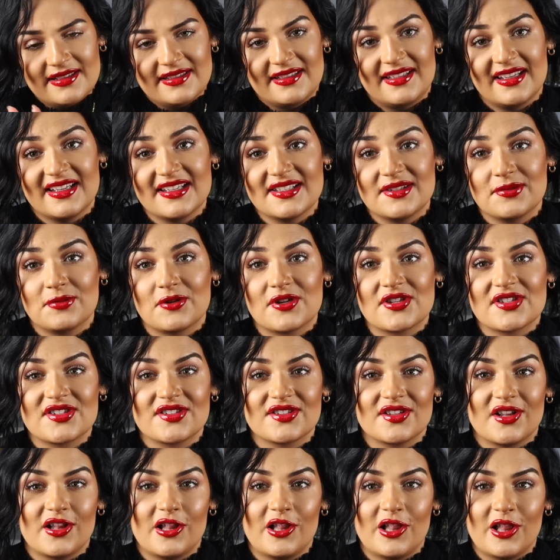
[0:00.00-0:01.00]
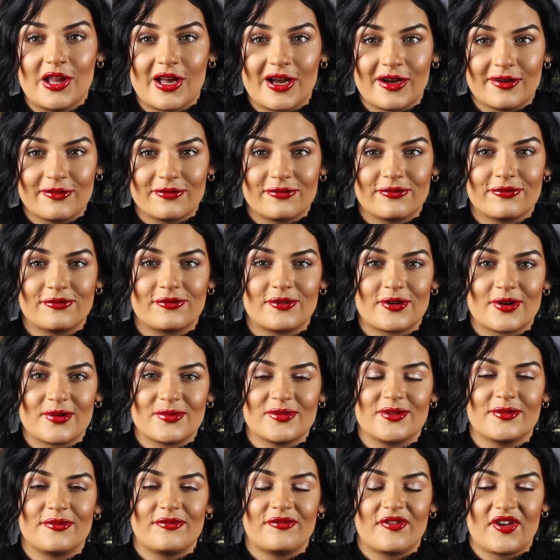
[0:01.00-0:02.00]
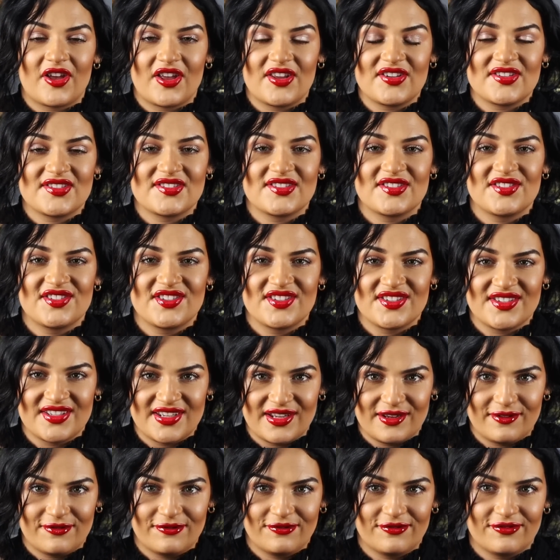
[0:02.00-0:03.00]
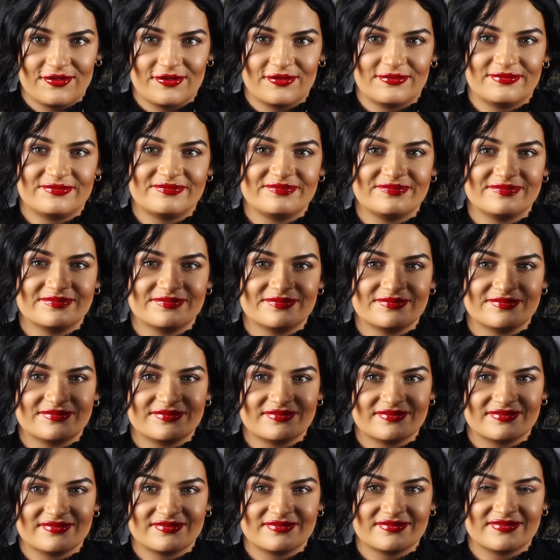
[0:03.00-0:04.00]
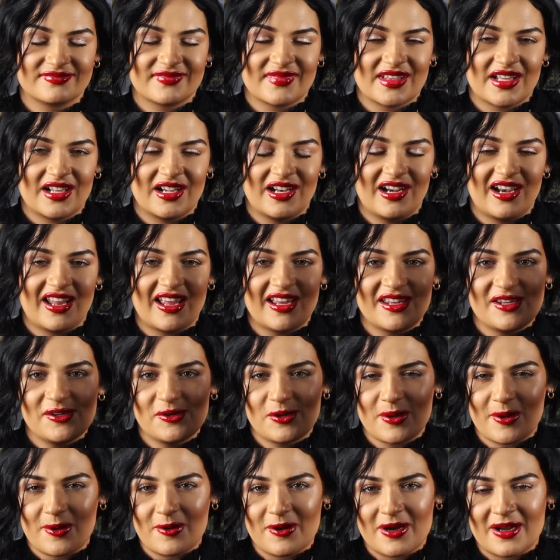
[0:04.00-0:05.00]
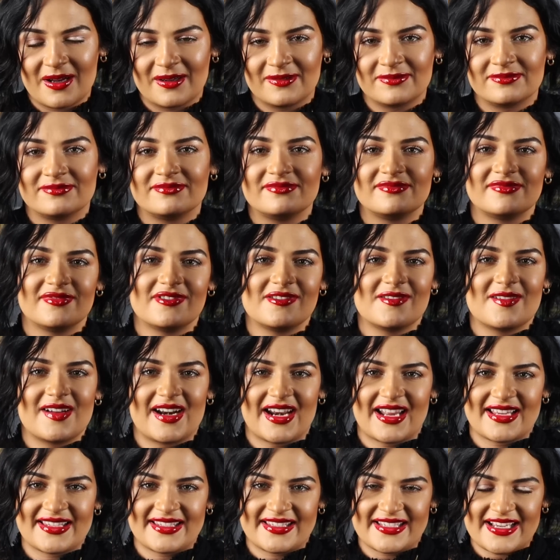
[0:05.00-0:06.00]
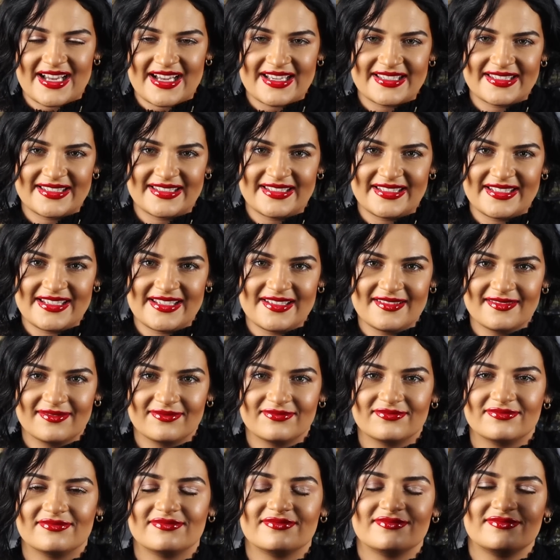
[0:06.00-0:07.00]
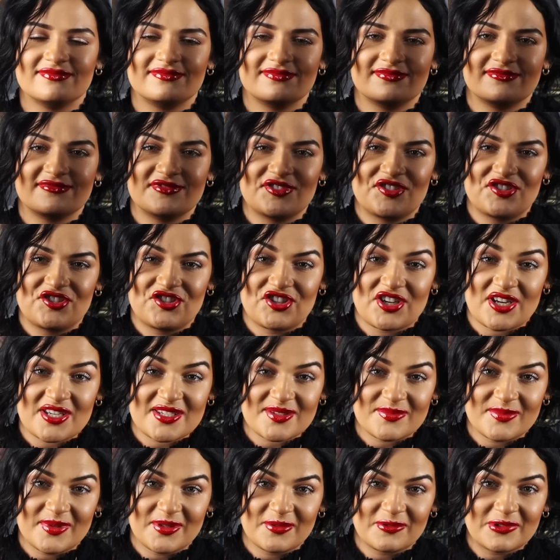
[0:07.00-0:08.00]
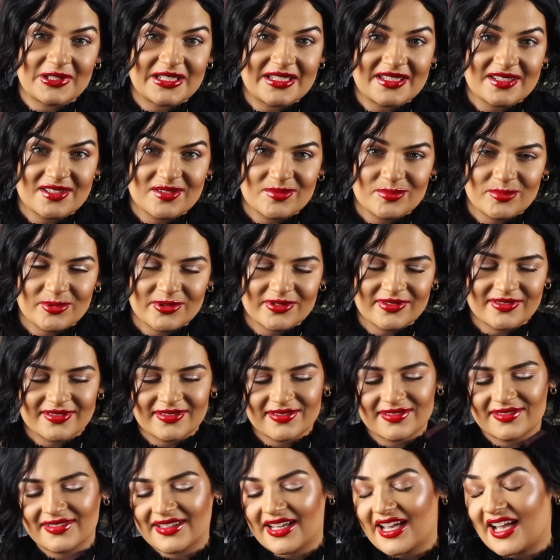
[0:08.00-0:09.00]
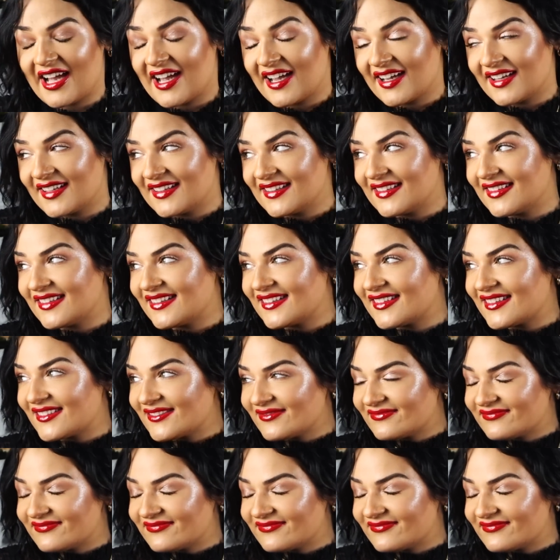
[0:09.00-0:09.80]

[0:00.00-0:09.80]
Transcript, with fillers: This was Love from the First Sniff. Lancome Rasasi Jasmine Wisp. Guys.